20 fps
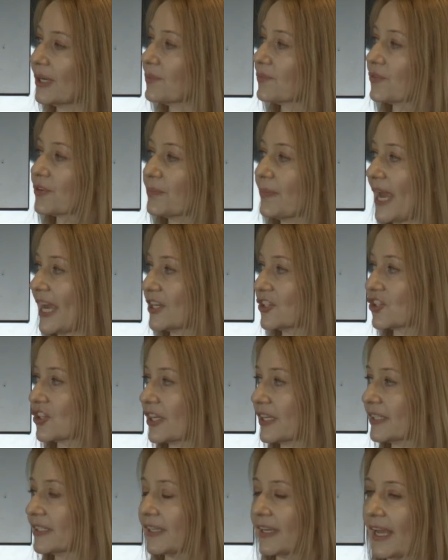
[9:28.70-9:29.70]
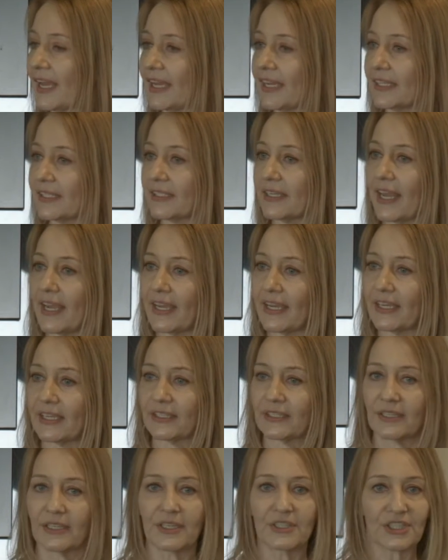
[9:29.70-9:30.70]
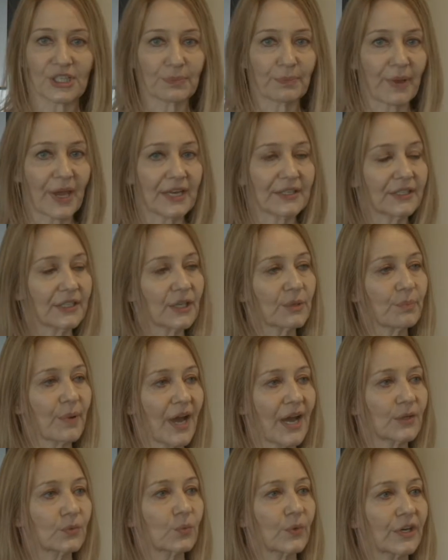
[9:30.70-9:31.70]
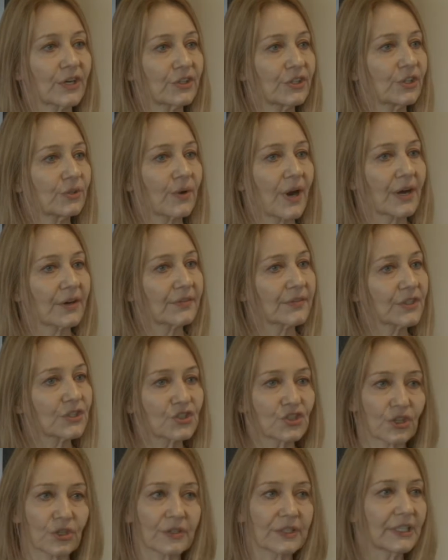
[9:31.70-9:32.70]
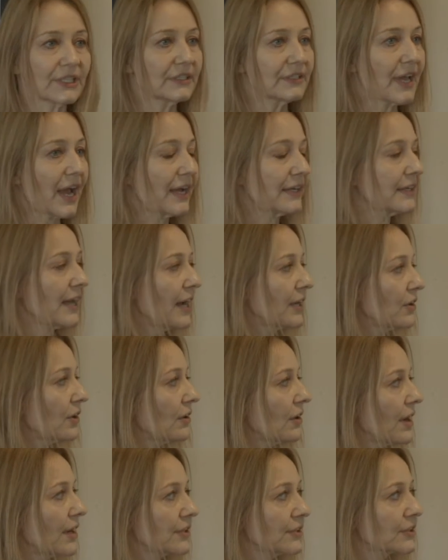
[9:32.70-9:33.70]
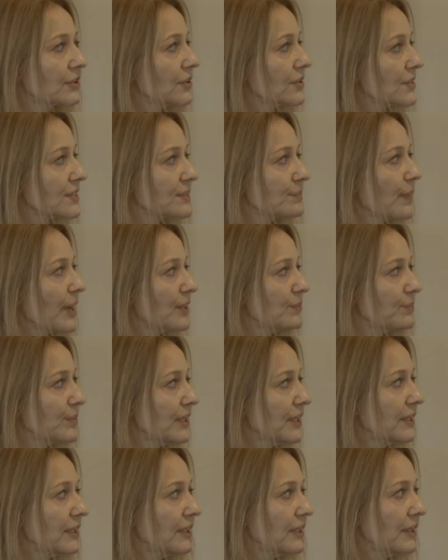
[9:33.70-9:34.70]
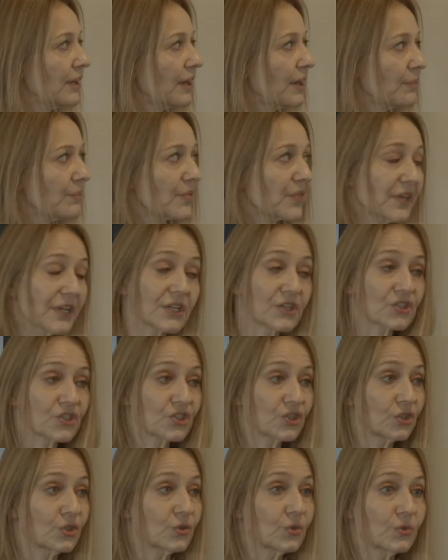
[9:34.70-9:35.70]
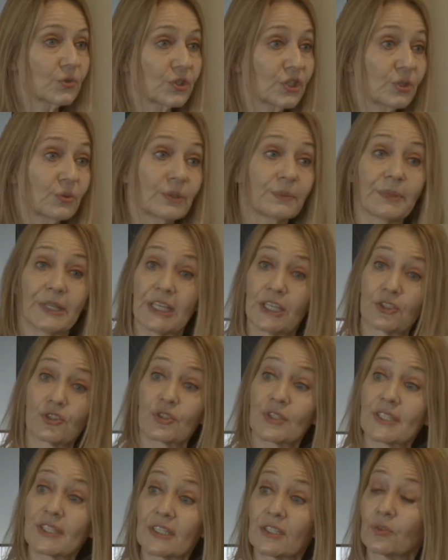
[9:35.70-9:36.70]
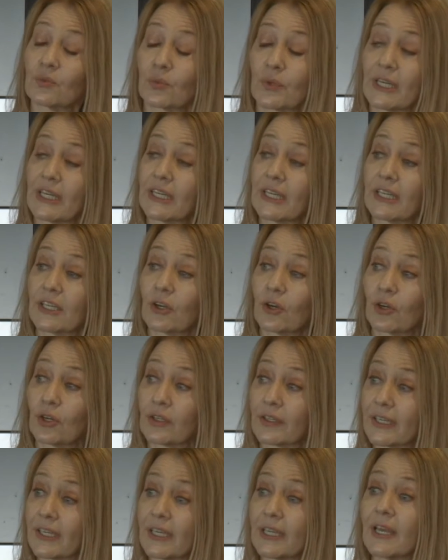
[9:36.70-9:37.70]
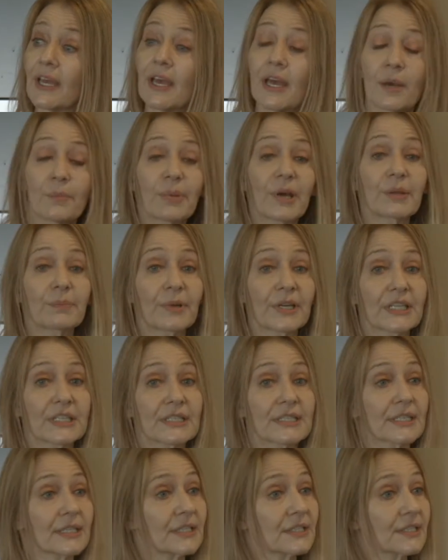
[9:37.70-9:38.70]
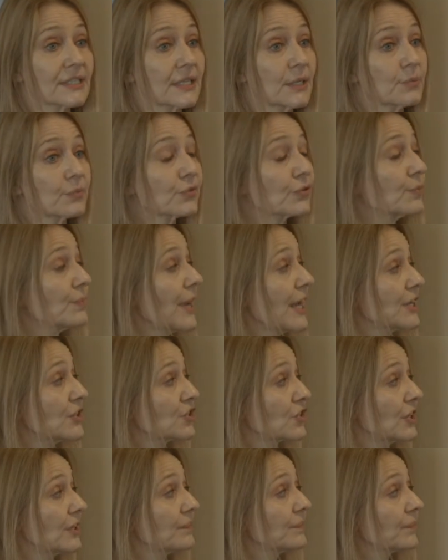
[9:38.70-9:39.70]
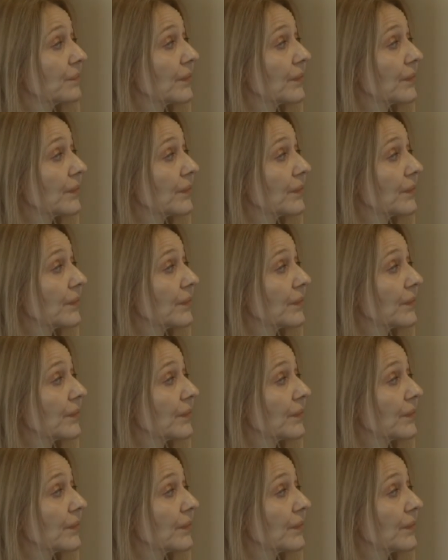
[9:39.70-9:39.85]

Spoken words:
information, and depending upon where you are in the journey, not all articles might be things you would be interested in reading early, but it's information.